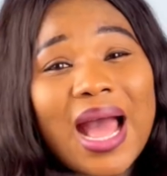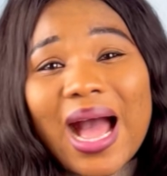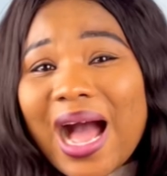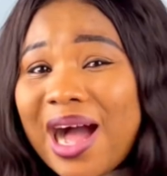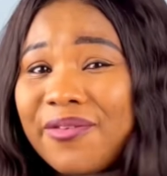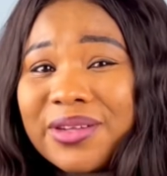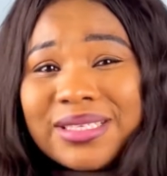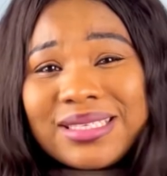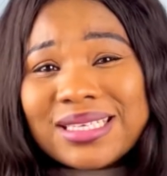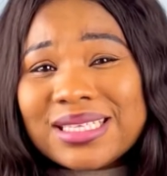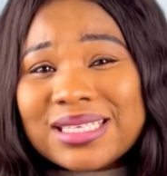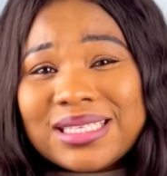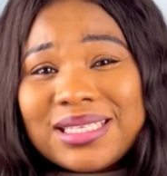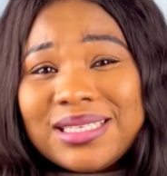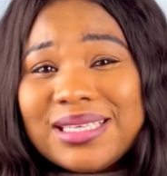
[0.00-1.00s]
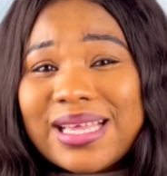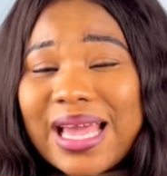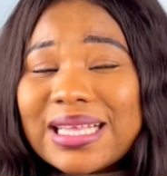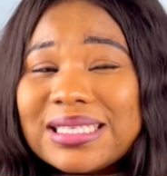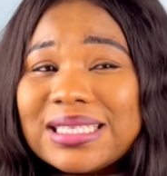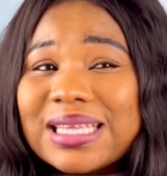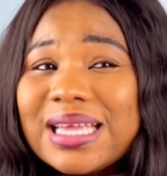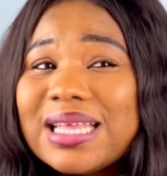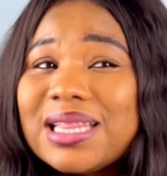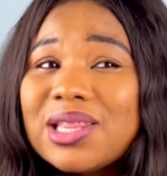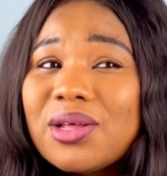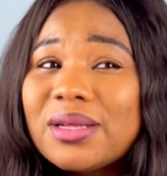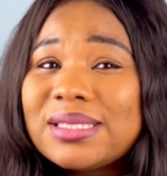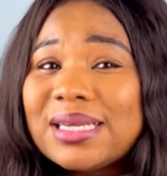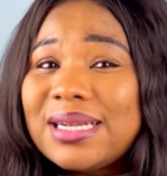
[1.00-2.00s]
I haven't seen it yet in
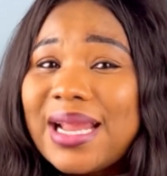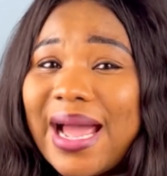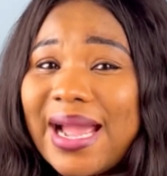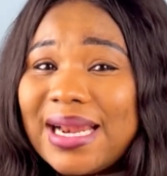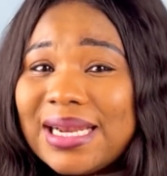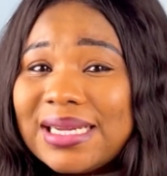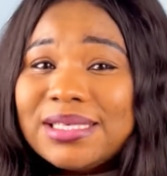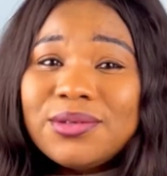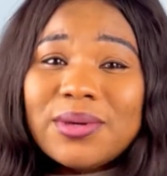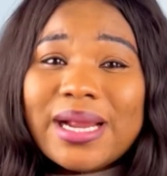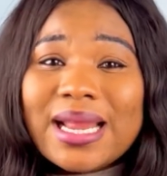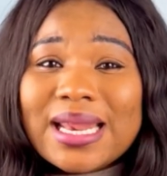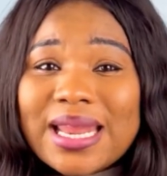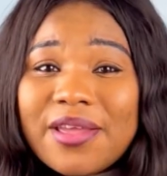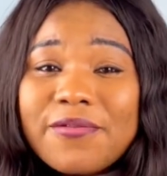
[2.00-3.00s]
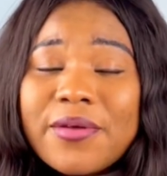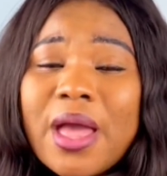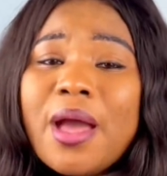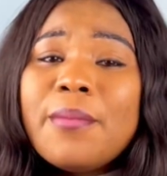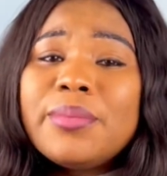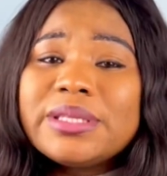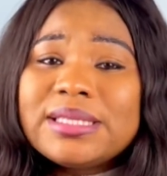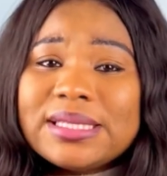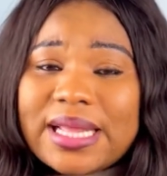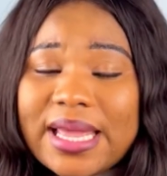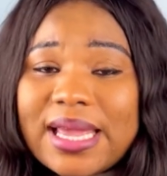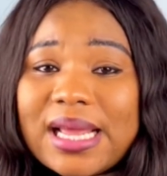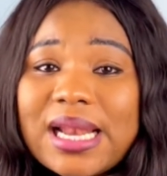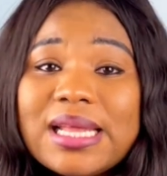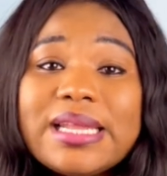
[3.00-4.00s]
Northern Ireland where I live, but in
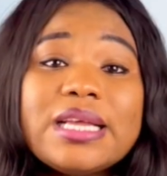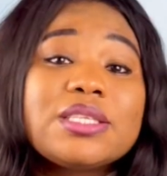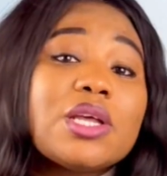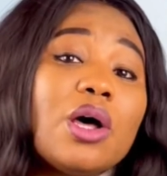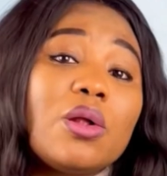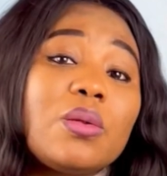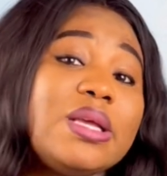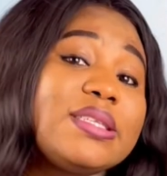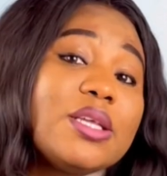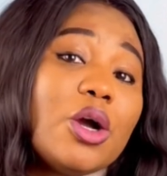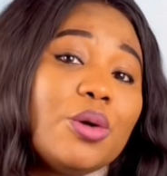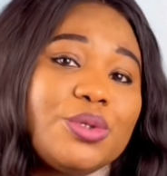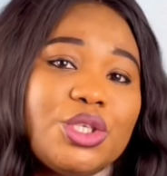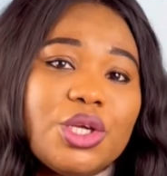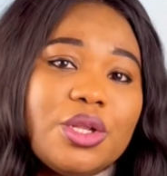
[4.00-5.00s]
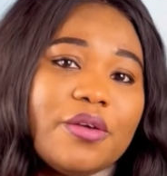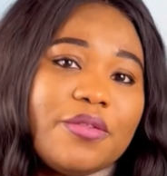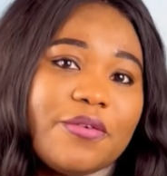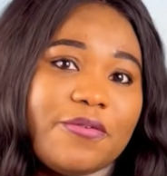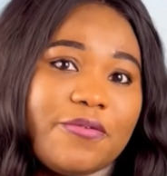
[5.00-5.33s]
England, there's always the option of the